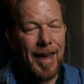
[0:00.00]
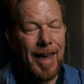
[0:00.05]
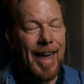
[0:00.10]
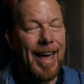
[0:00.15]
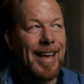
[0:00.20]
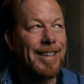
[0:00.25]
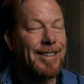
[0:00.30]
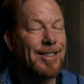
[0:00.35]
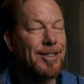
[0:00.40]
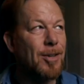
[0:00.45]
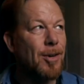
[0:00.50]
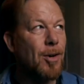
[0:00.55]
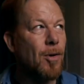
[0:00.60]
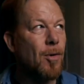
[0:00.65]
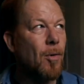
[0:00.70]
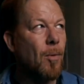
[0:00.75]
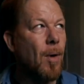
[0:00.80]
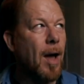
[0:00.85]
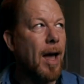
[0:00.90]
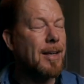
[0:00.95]
And
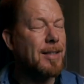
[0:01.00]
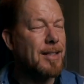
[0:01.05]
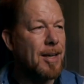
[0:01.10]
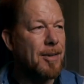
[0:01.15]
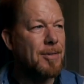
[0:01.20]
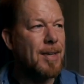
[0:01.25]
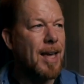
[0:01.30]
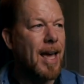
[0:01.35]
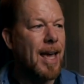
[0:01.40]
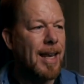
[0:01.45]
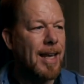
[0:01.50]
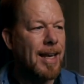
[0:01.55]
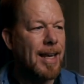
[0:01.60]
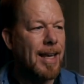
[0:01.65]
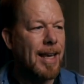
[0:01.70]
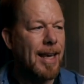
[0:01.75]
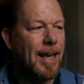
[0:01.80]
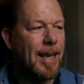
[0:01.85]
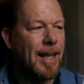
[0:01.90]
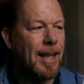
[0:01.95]
so as I was
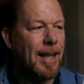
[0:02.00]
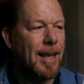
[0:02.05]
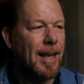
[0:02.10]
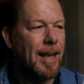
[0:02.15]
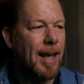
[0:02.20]
editing it,